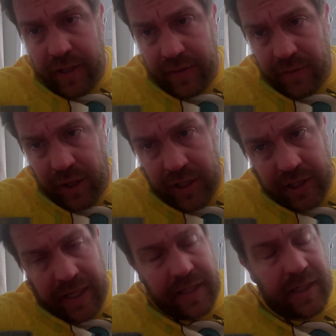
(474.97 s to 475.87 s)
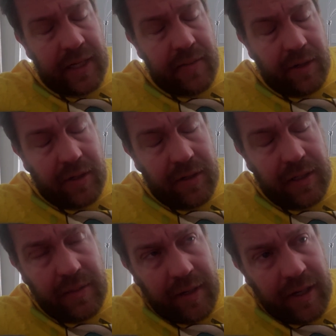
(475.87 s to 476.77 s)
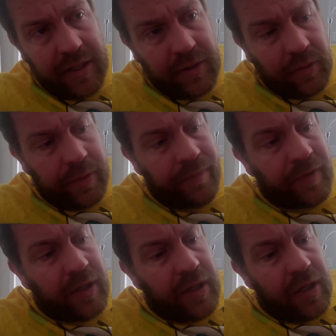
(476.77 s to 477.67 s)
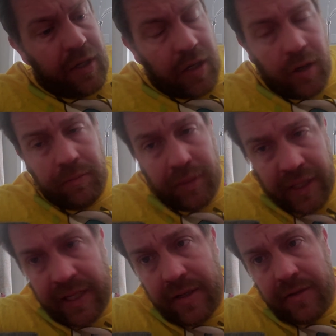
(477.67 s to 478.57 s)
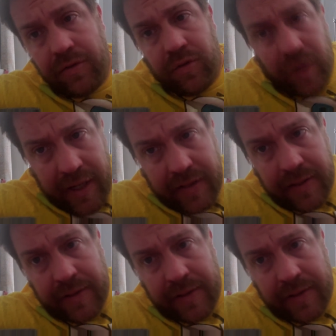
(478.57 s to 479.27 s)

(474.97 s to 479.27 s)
I was watching last night, but I couldn't keep my eyes open, called Blink Twice.